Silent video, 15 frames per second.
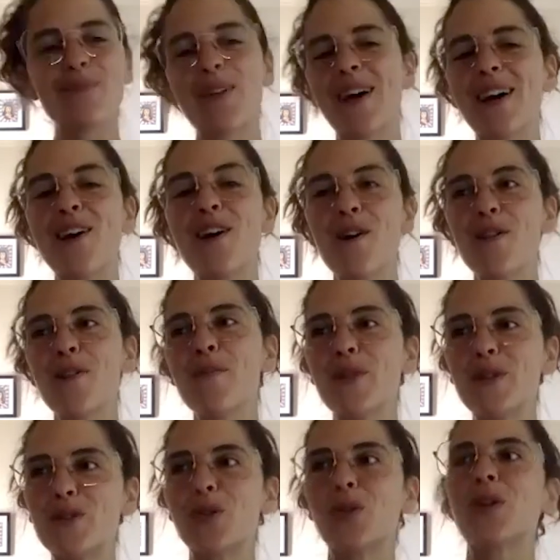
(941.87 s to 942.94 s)
But the
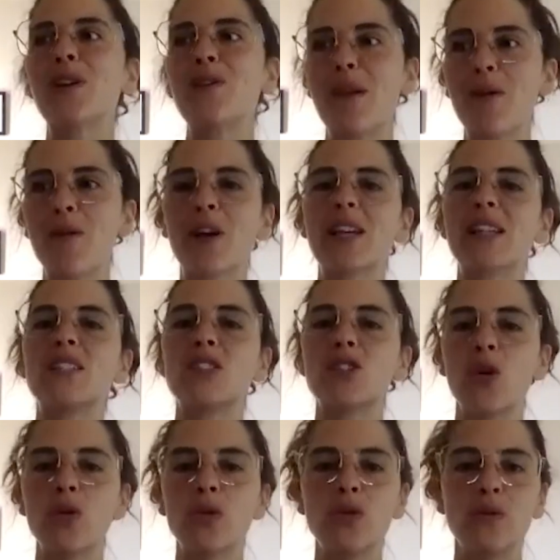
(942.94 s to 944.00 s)
majority of my work is
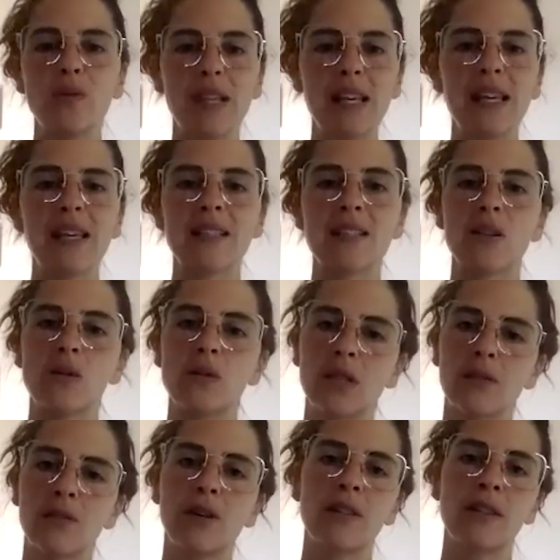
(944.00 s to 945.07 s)
so unique and so
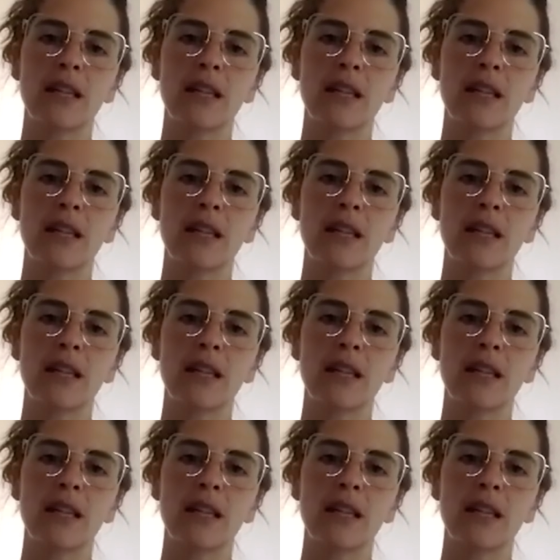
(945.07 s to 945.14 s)
different